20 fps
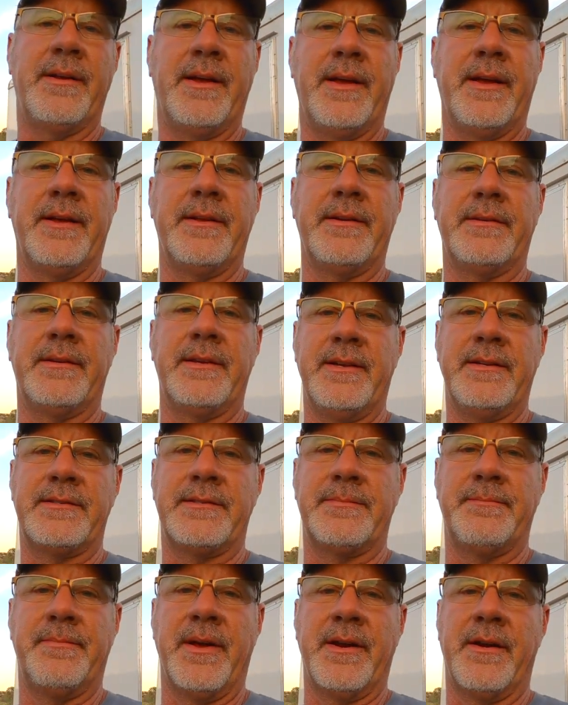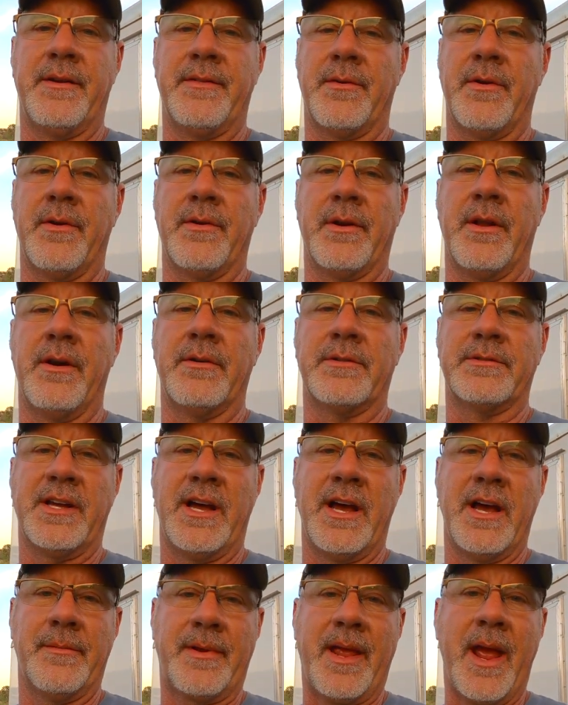And he's been on the road a long
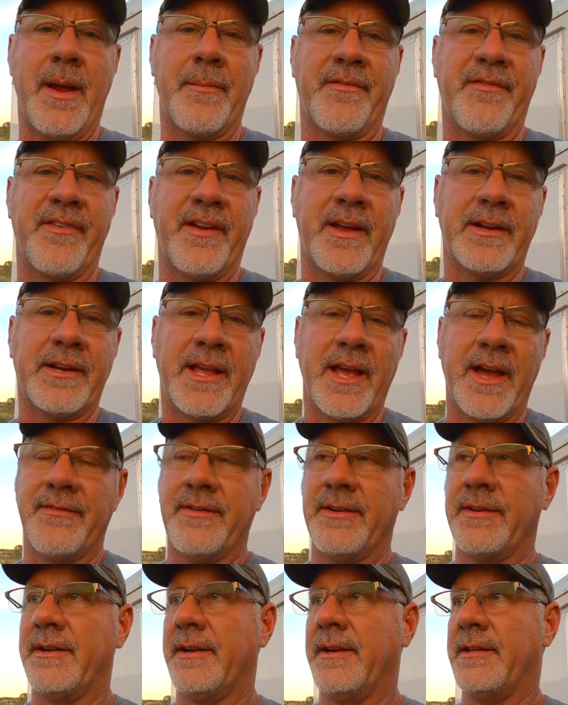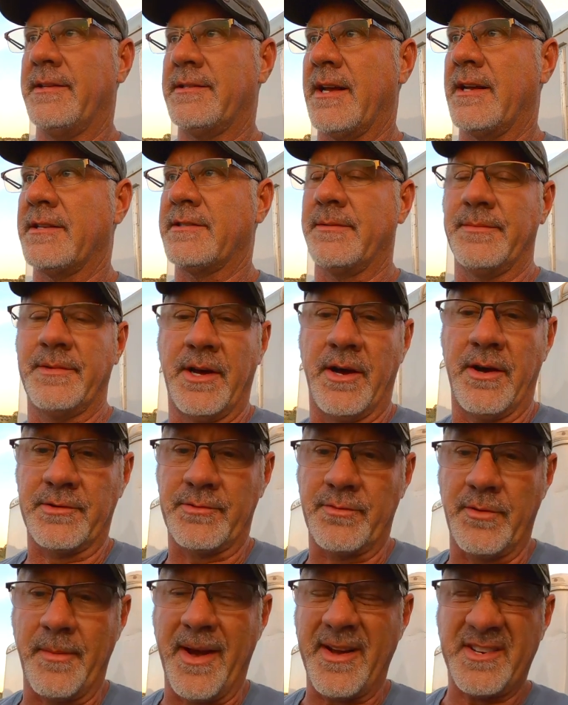time, camper van Kevin. And he's got some
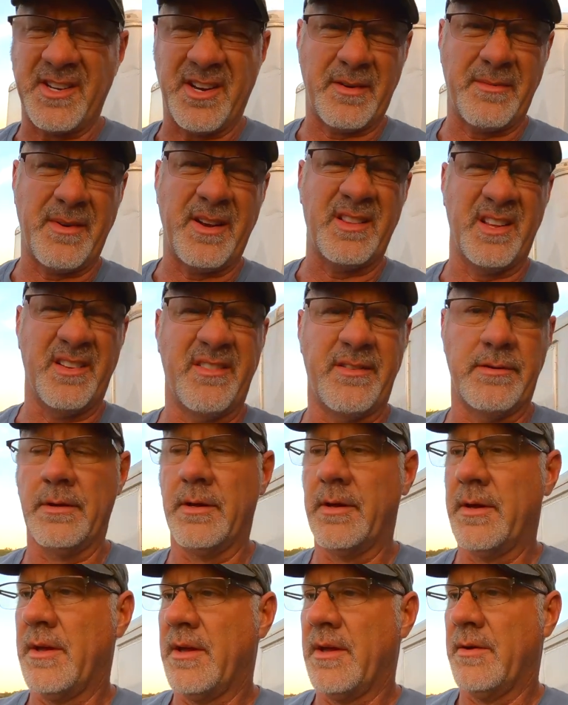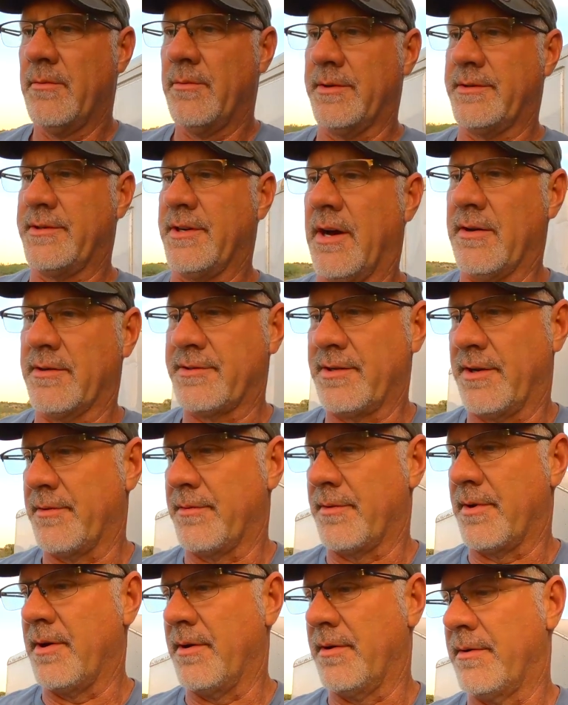dogs. We might talk about living with dogs on
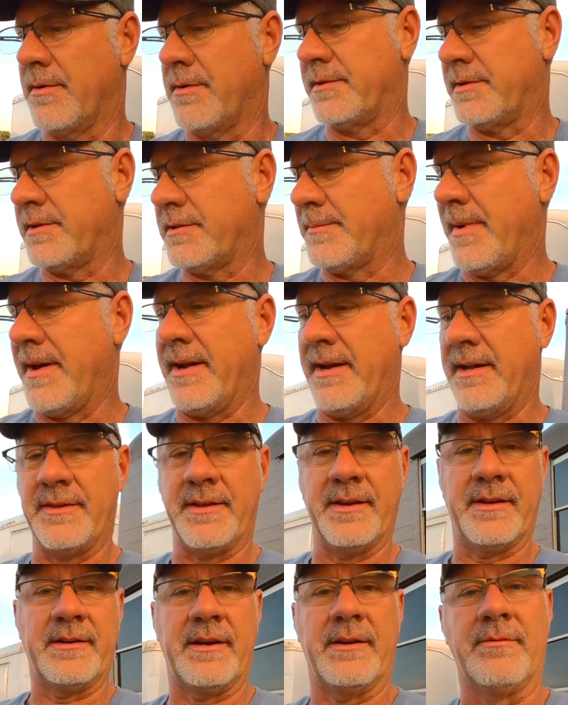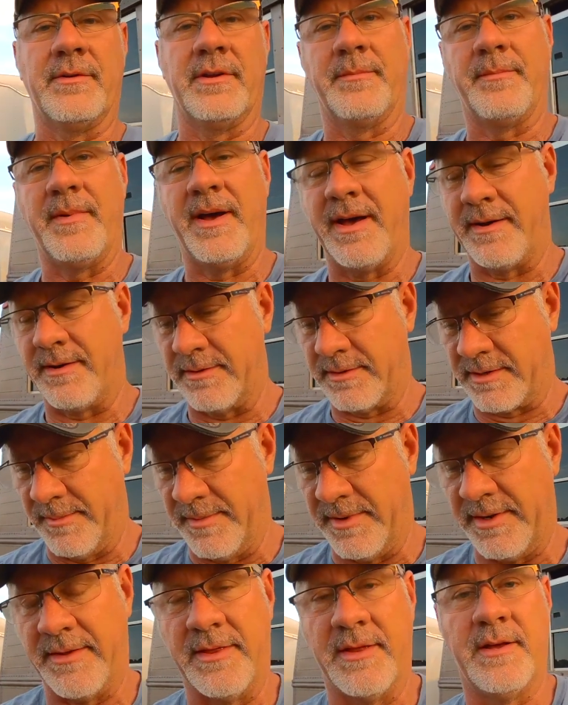the road or just about anything. It doesn't really matter.
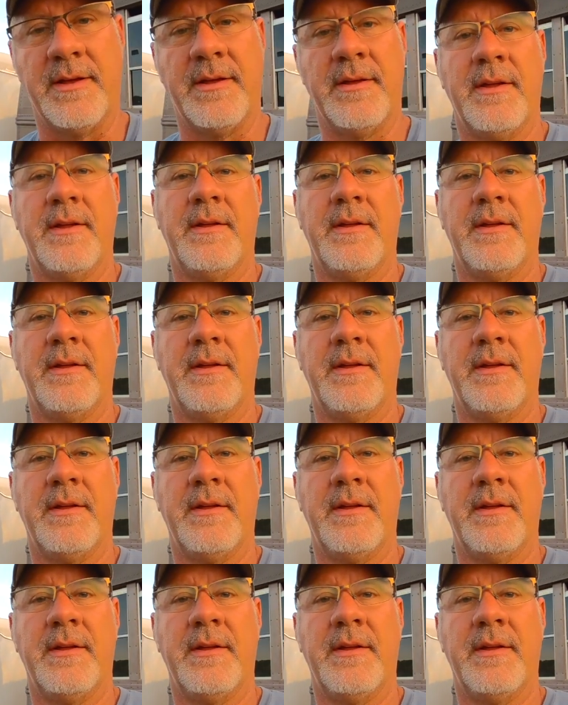Come into the